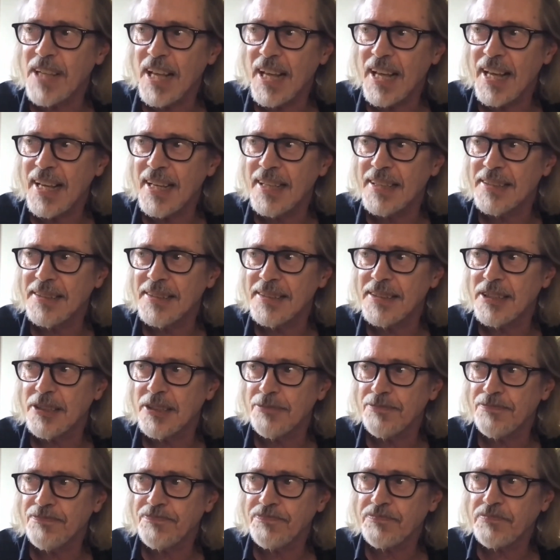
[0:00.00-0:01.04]
and
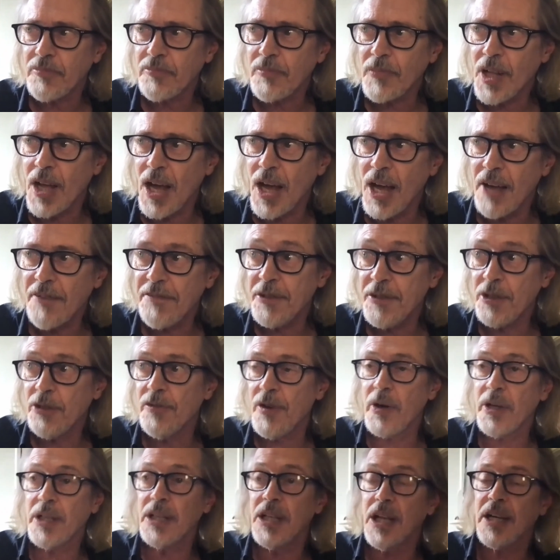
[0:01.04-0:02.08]
I feel
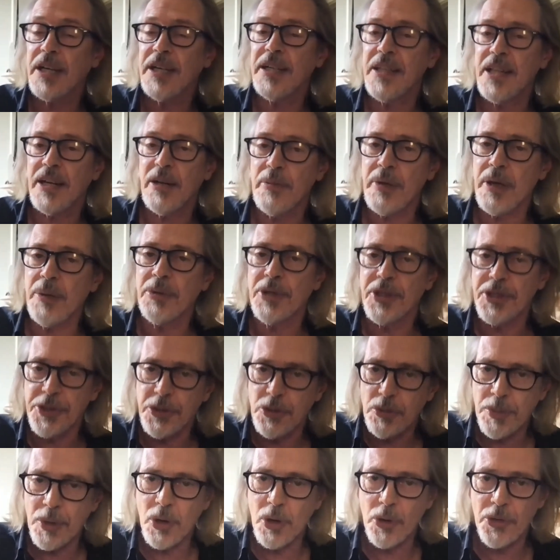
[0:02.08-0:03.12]
very lucky that I'm able to
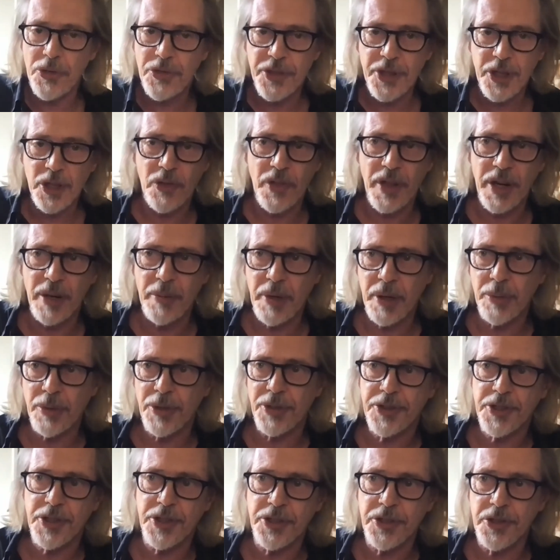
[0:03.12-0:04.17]
do both. That I'm
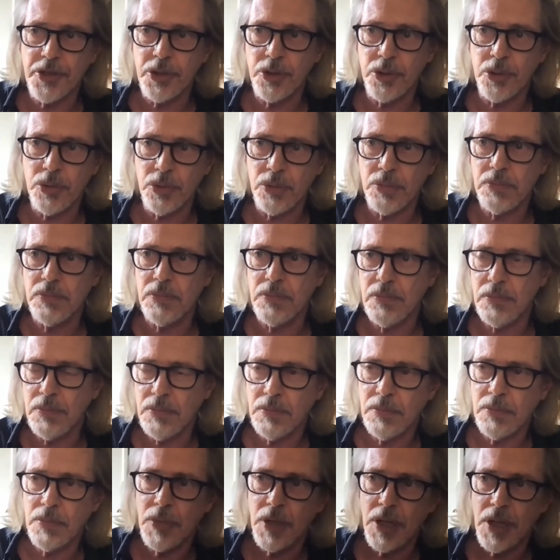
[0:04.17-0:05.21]
able to do.
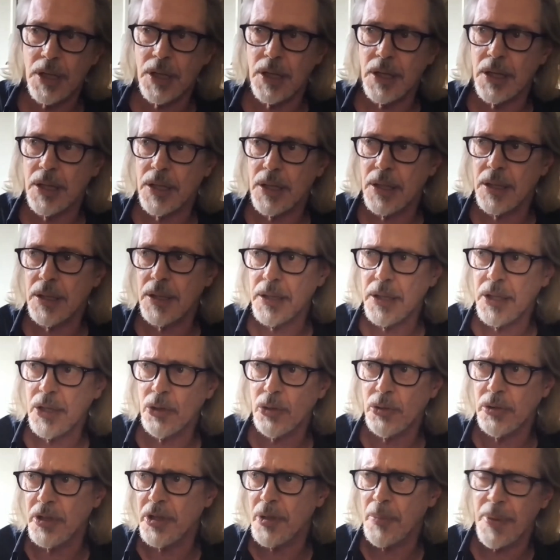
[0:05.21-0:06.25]

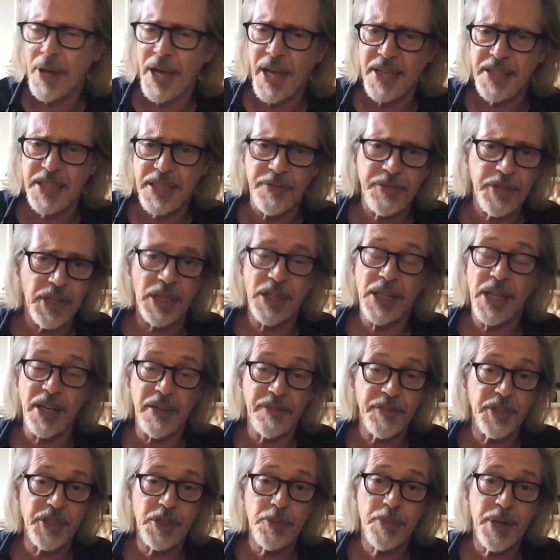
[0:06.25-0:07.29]
In the past, I've done a lot
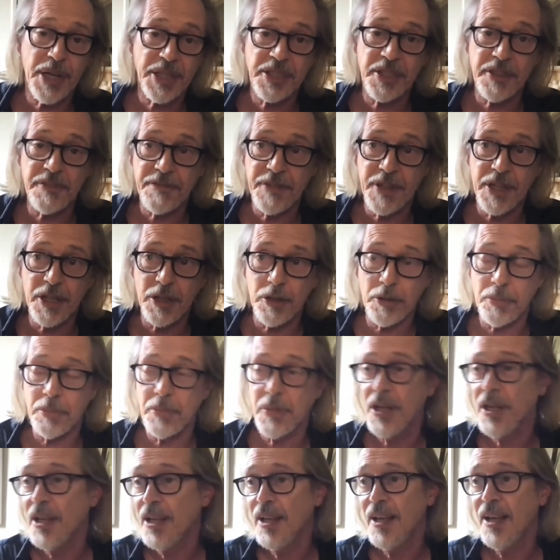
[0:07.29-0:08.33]
of independent
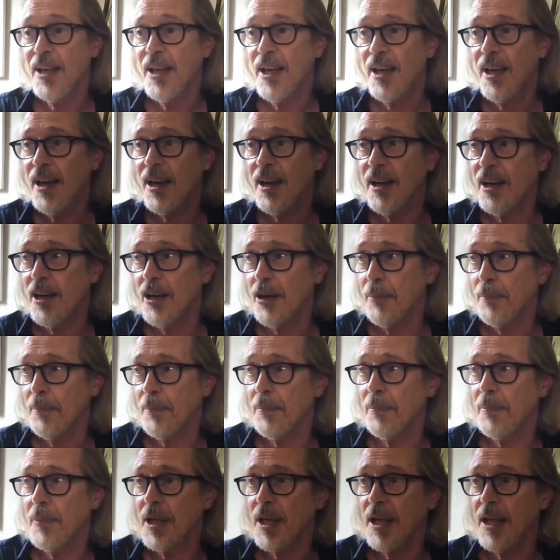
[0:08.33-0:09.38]
film
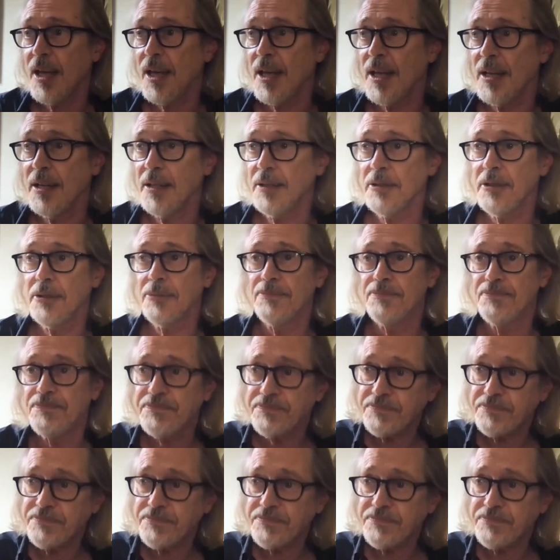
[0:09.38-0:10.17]
and